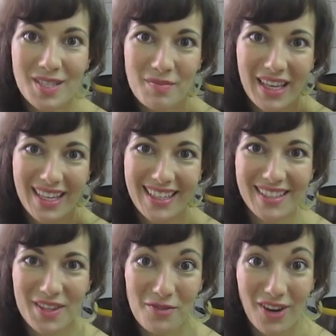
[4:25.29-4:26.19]
to make
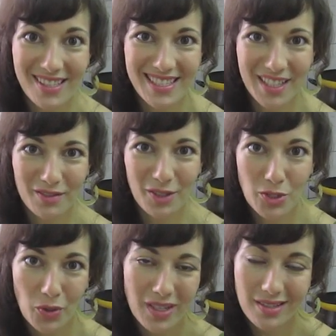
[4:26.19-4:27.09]
it the frosting of your
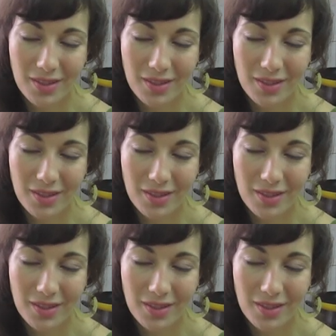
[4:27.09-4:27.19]
choice.